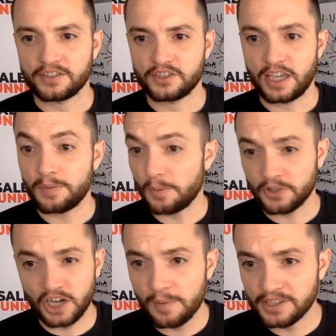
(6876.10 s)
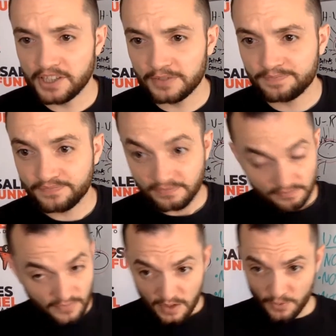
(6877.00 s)
Sorry, guys. Just keeping up with your comments
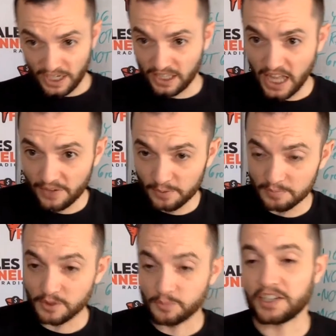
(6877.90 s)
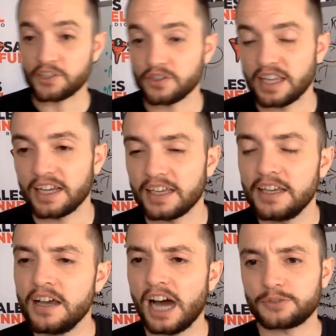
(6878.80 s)
here. Got a lot of them. Just making
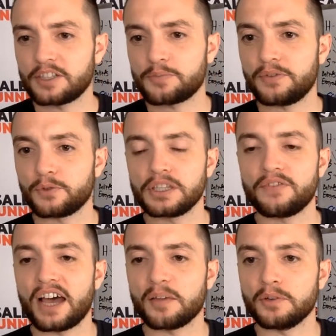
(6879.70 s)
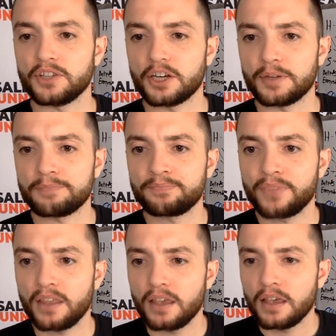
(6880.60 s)
sure that I just want this to be really valuable. You
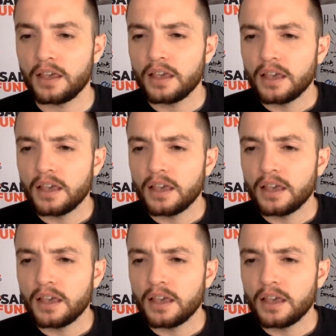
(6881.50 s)
know what I mean?